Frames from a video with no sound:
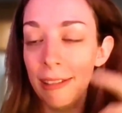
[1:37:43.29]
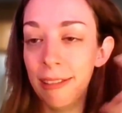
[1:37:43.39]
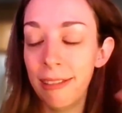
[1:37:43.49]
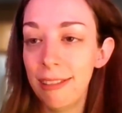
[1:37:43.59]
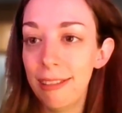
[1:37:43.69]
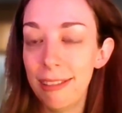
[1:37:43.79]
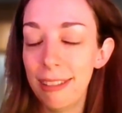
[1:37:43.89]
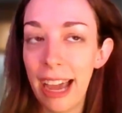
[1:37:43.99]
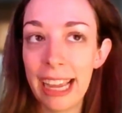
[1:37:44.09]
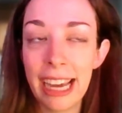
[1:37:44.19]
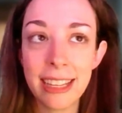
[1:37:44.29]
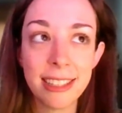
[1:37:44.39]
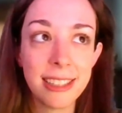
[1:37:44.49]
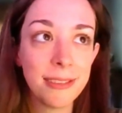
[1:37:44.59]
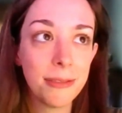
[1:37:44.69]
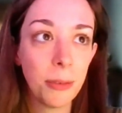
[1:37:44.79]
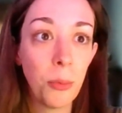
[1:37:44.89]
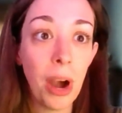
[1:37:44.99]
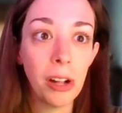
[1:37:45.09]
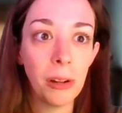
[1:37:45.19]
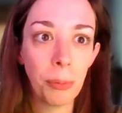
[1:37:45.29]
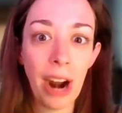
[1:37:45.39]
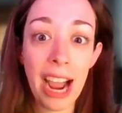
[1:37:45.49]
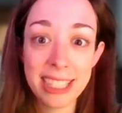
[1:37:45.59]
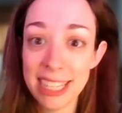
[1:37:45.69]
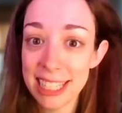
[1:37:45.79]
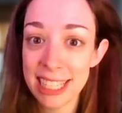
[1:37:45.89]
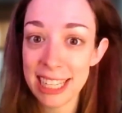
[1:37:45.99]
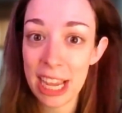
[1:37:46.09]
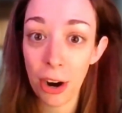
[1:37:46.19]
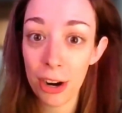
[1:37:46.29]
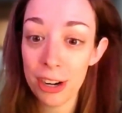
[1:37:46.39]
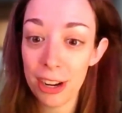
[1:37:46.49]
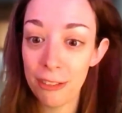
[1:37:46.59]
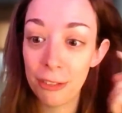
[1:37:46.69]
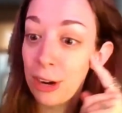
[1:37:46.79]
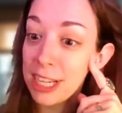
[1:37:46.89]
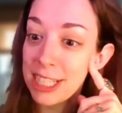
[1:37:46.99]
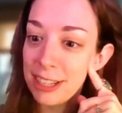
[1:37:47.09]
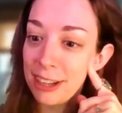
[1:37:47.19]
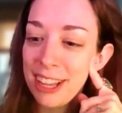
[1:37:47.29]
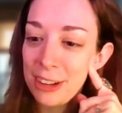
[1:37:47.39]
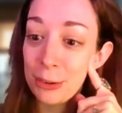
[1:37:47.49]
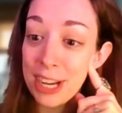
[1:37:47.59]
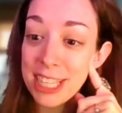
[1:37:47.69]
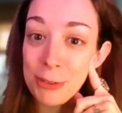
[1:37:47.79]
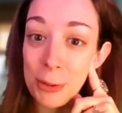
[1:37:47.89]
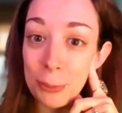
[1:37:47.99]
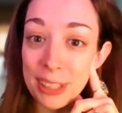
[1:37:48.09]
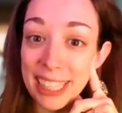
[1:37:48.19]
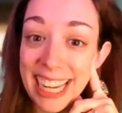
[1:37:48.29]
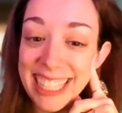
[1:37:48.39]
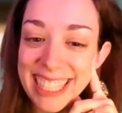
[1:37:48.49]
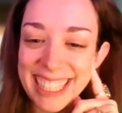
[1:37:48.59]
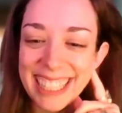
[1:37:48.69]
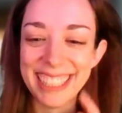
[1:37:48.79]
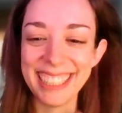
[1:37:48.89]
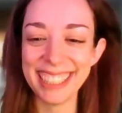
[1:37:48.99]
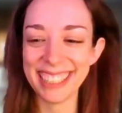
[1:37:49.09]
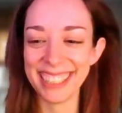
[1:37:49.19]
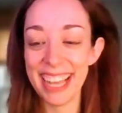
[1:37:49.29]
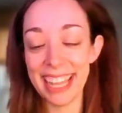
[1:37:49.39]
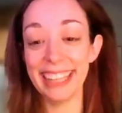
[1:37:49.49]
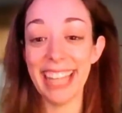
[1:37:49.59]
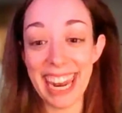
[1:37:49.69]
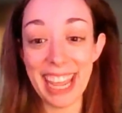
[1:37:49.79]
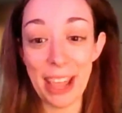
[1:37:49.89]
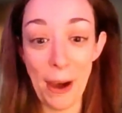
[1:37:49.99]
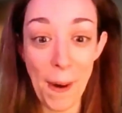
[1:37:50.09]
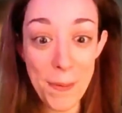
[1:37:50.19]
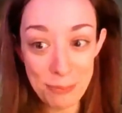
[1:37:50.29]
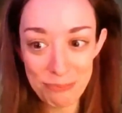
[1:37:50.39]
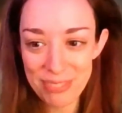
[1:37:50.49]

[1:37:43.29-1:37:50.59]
been, I guess, well practiced in the art of graceful release and letting go.